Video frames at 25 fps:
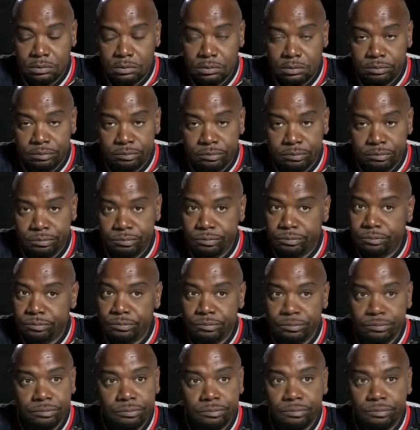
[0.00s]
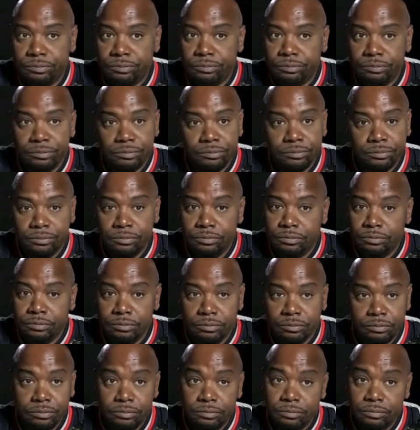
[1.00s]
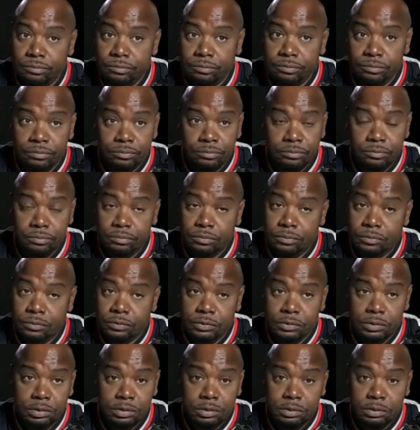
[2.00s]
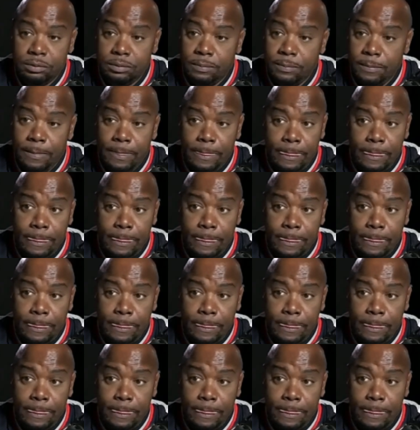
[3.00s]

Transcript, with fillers: So when my ride to the tubing location